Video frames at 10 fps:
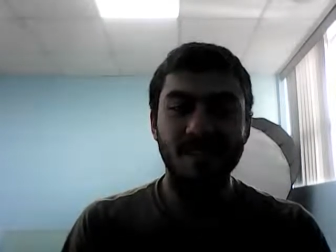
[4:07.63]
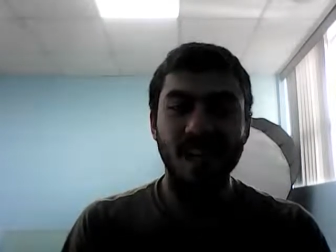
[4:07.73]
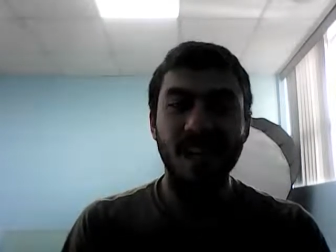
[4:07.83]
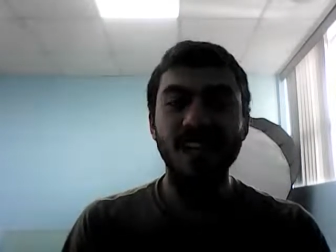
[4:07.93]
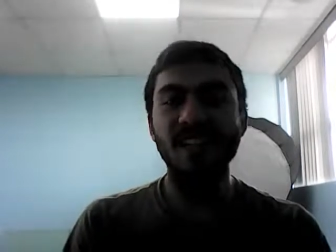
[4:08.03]

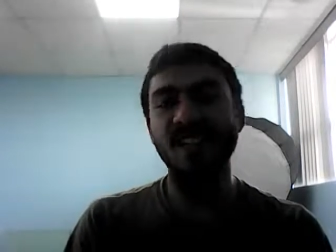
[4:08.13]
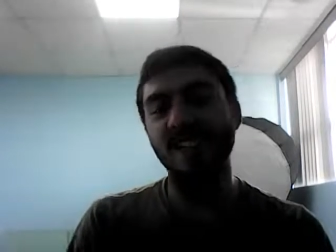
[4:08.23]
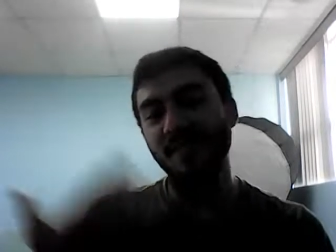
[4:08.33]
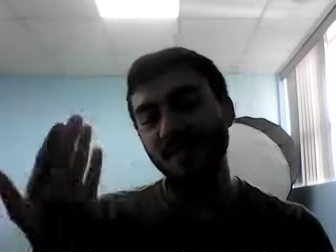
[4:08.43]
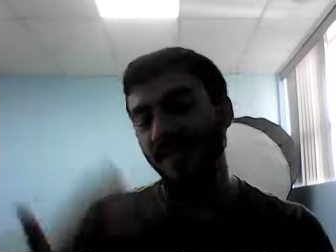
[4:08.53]
Ali,
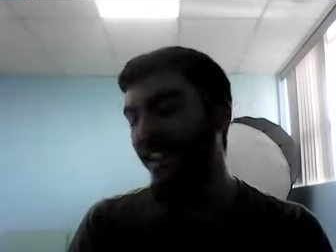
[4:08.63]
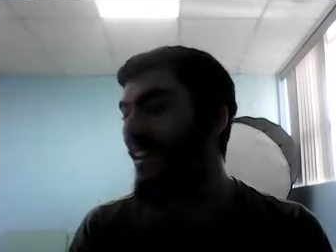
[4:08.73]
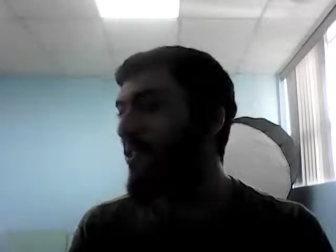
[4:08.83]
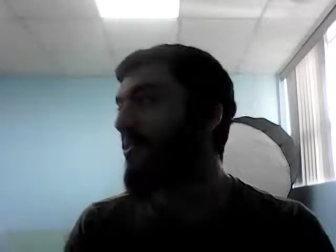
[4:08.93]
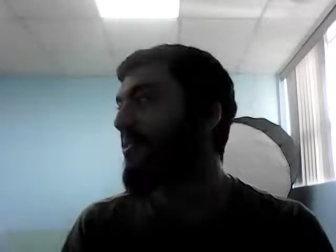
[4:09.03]
come on,
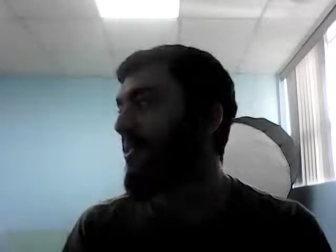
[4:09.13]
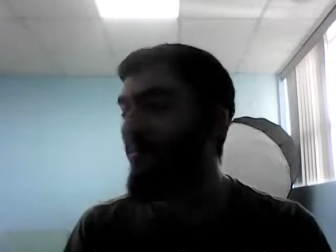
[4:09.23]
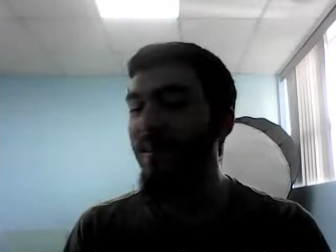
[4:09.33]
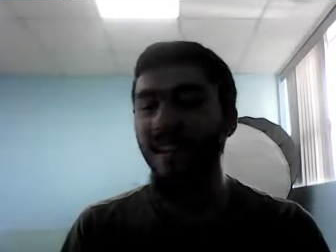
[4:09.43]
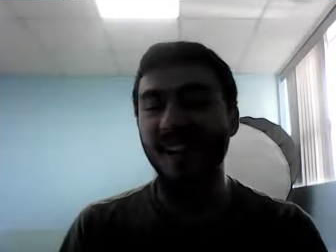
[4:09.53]
thank you.
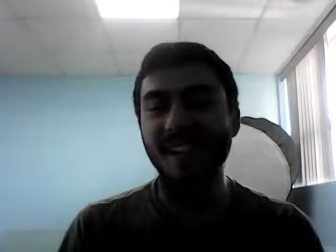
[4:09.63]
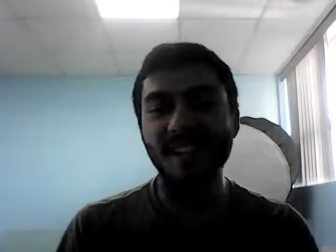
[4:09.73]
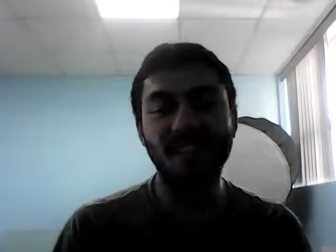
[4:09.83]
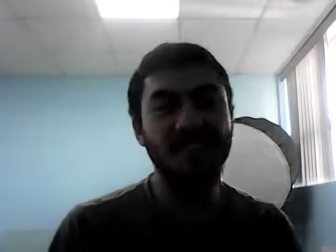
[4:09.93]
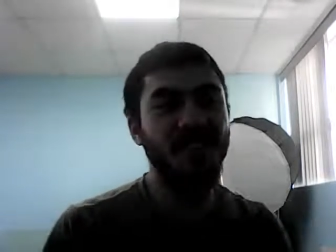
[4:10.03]
Somebody. Ali
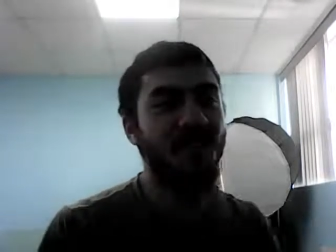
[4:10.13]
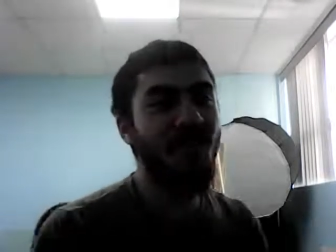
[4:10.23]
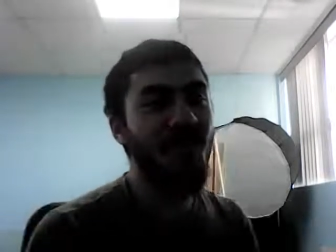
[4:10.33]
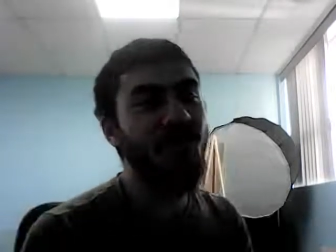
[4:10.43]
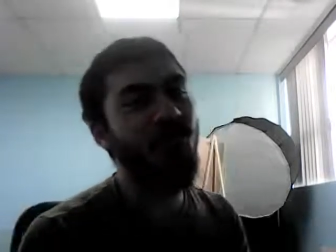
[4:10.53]
radiallahu
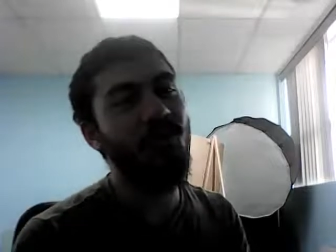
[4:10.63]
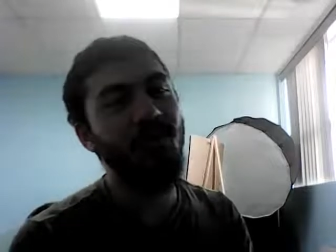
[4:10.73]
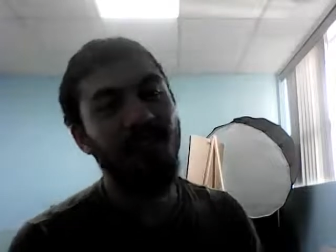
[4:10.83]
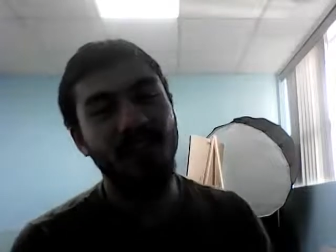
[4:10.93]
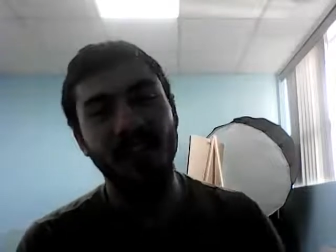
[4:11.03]
anhu.
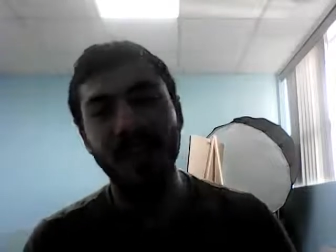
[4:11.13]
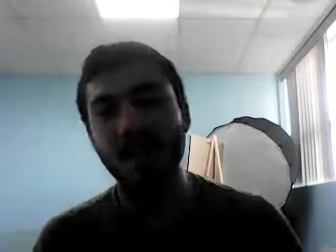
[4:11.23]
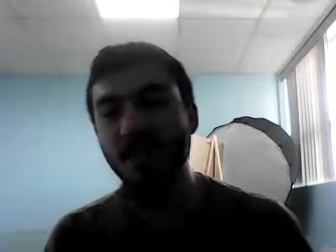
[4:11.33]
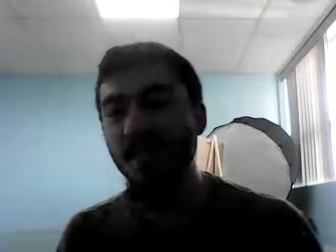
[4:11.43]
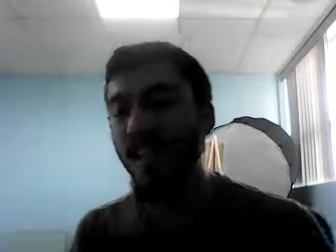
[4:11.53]
Ali
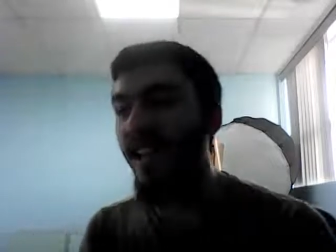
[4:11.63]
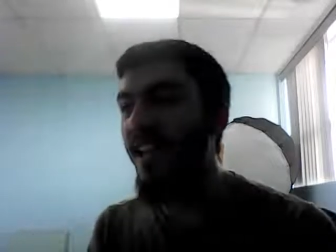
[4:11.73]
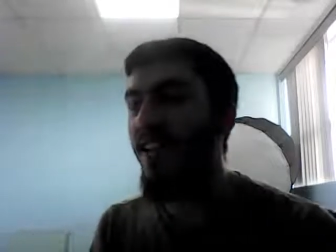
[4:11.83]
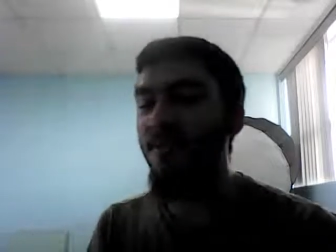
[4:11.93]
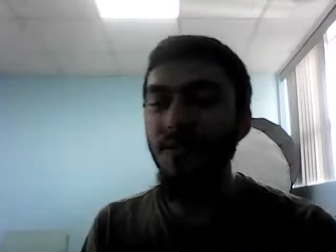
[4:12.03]
was like
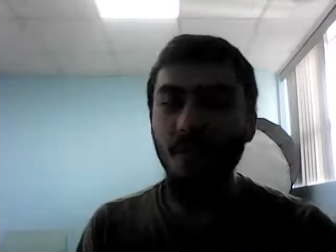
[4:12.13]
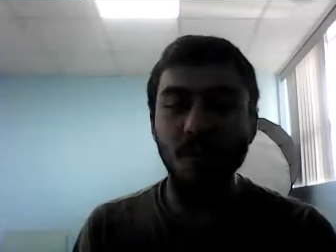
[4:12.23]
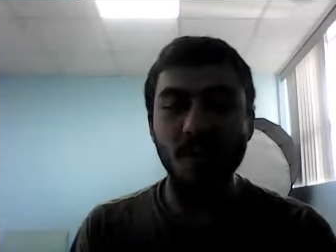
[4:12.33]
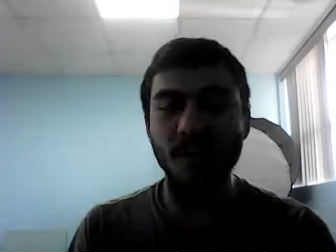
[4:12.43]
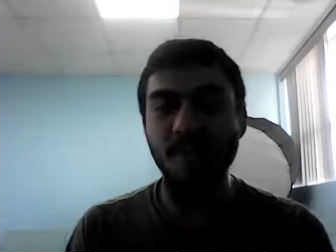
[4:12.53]
8 years old
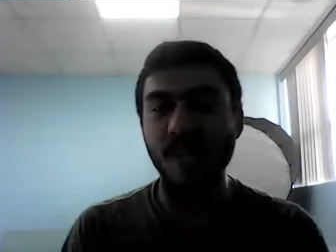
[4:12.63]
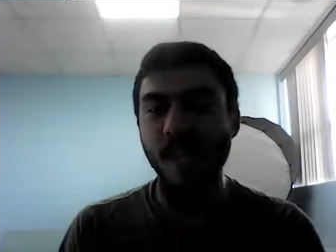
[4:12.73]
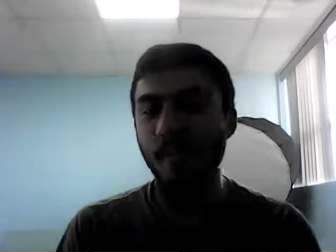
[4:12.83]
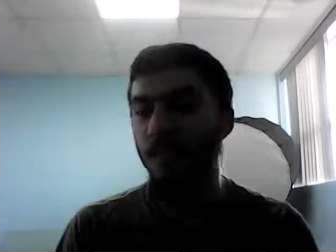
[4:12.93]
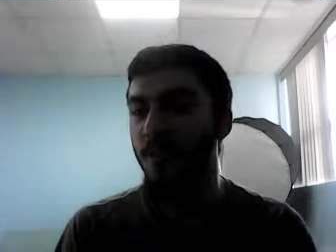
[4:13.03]
when he
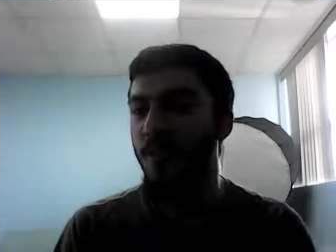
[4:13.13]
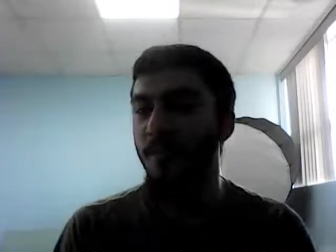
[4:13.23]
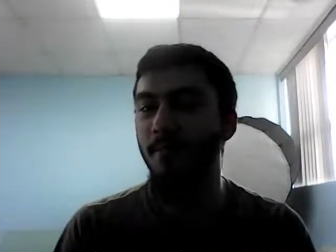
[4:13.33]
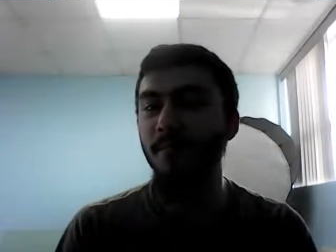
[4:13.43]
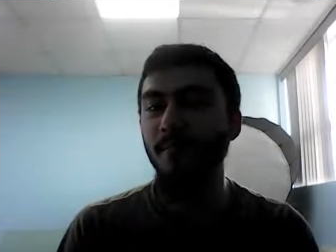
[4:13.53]
became a
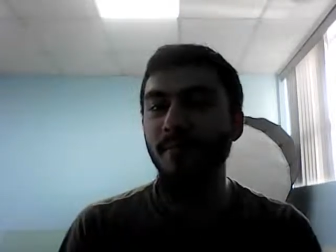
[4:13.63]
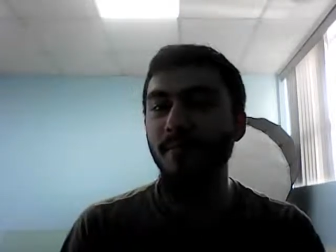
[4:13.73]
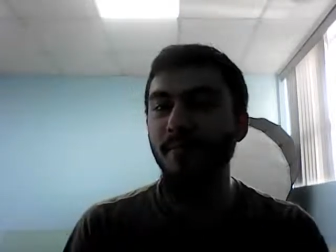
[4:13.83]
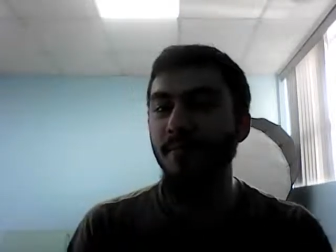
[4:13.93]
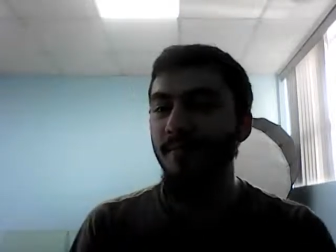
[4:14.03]
Muslim.
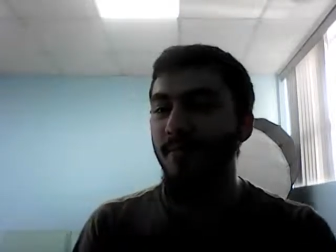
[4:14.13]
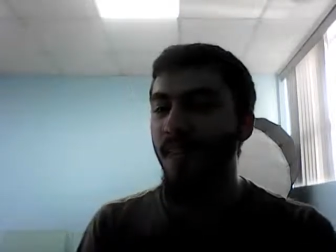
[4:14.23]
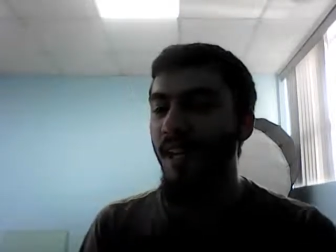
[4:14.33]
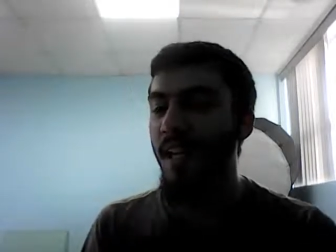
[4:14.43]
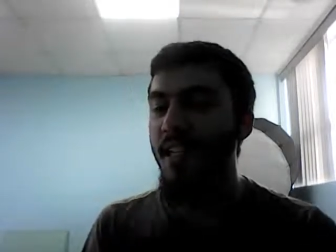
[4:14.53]

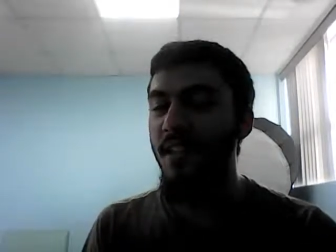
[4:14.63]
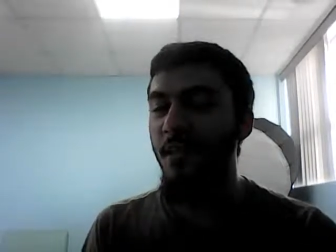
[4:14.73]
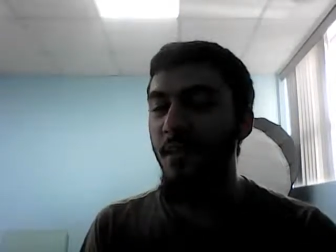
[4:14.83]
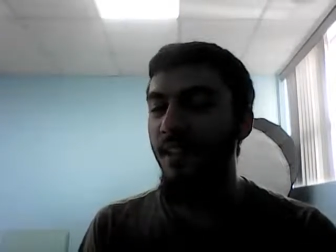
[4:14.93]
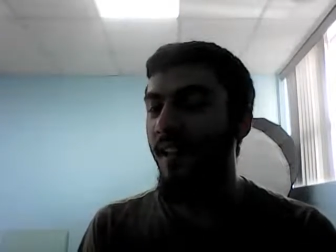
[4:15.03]
Ali, the
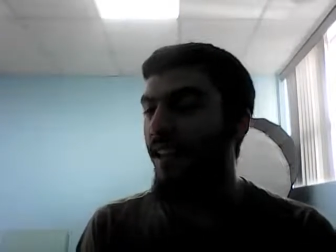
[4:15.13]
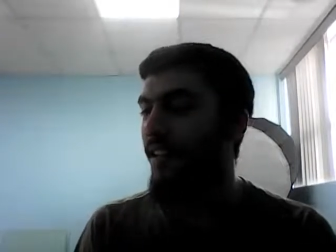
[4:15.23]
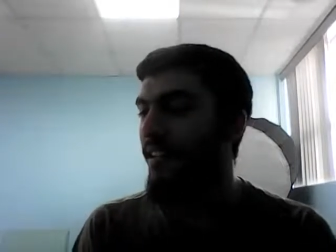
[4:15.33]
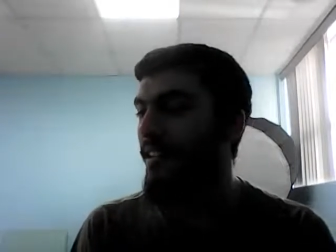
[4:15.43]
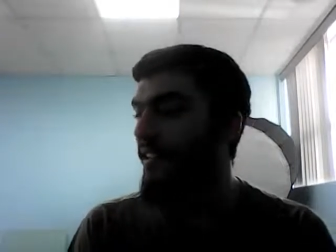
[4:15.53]
one that
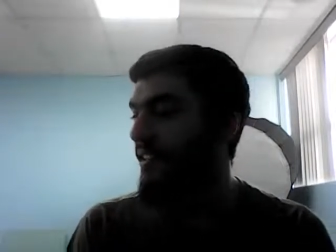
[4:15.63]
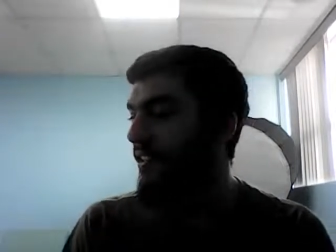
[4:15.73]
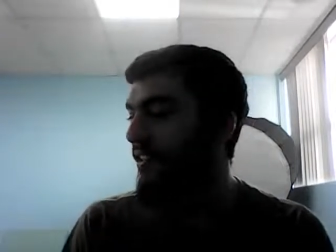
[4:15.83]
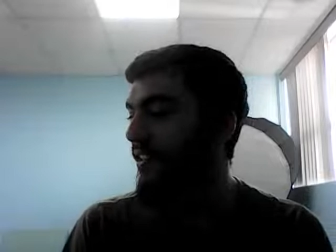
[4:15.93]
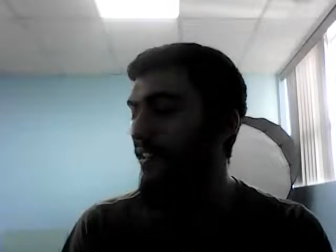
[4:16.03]

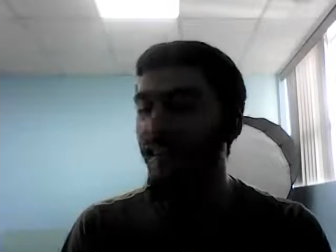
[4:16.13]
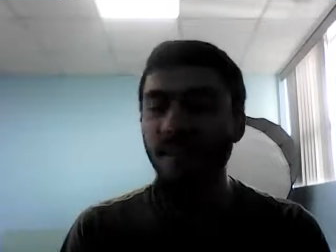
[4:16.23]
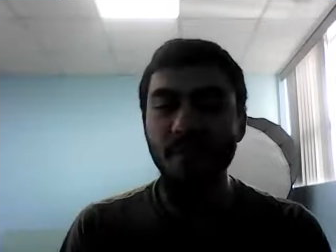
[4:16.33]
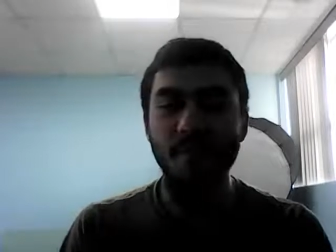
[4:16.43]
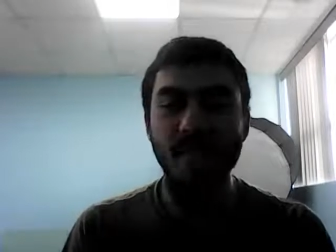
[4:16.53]

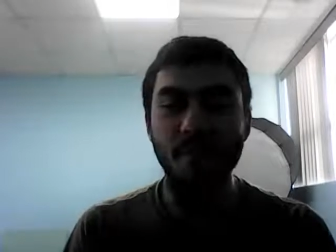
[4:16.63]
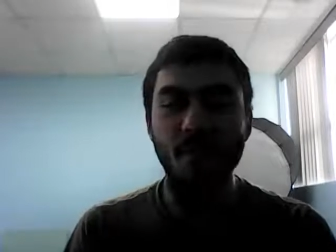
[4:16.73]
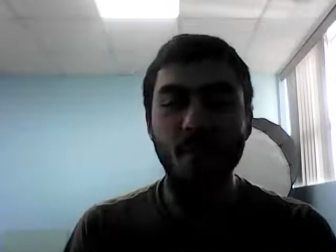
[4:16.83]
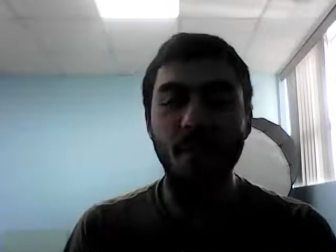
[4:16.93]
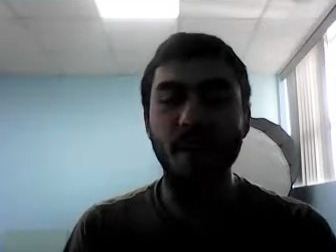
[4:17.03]
became the
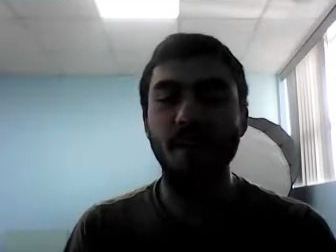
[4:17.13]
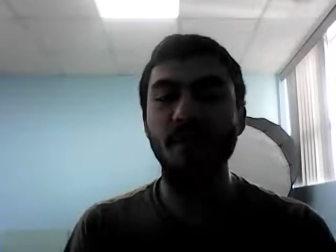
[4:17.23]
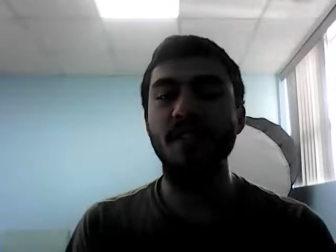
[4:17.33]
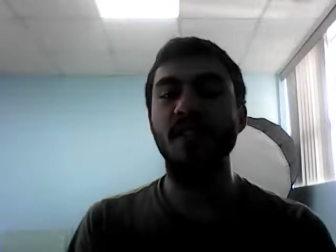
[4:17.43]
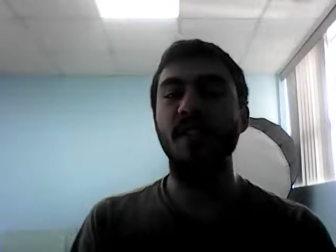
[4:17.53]
warrior of
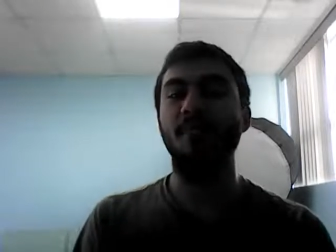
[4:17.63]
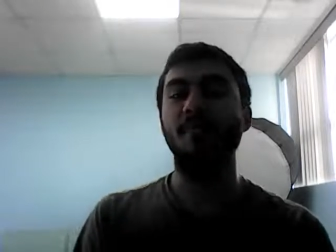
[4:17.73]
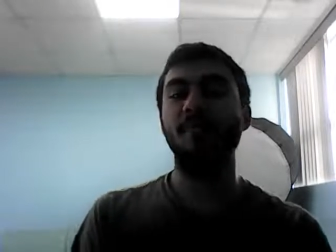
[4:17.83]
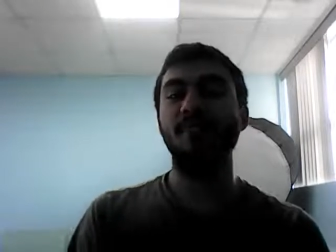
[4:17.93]
Islam.